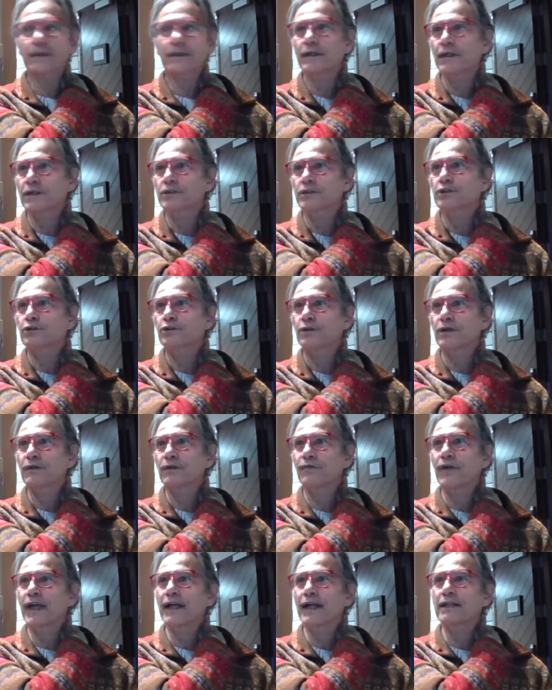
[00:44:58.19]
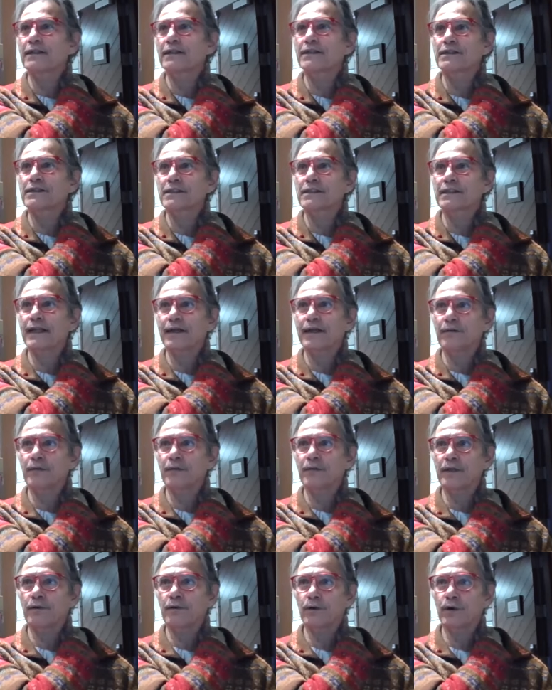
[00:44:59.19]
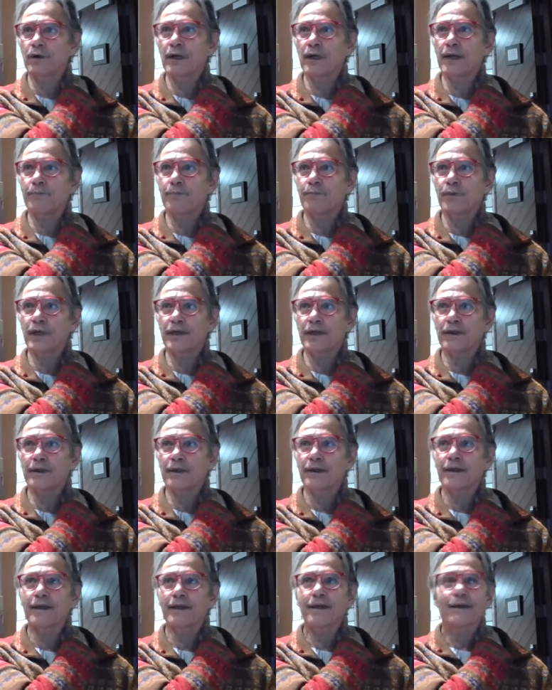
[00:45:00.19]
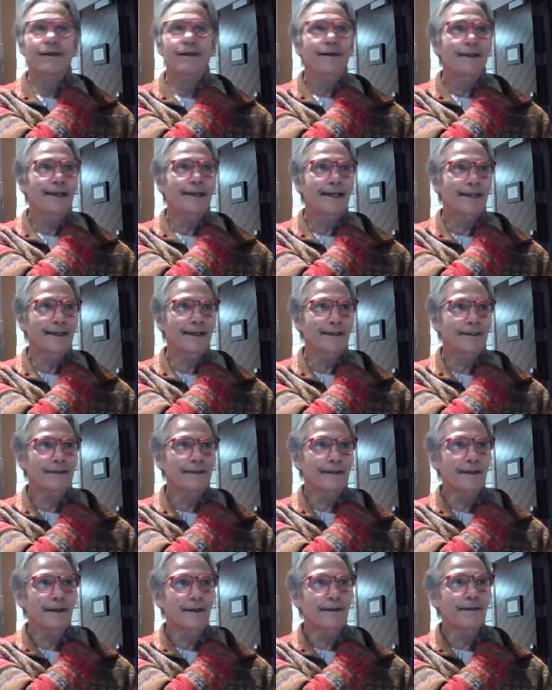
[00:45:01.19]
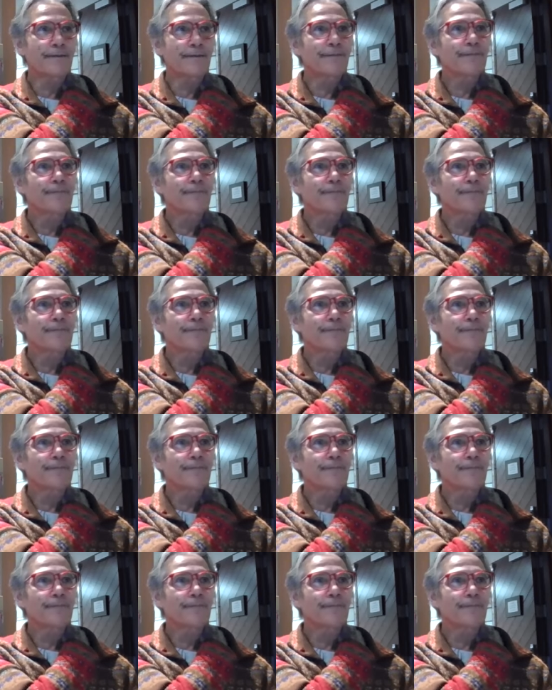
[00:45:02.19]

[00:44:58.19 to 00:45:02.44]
cultural values that we grow up with and uh,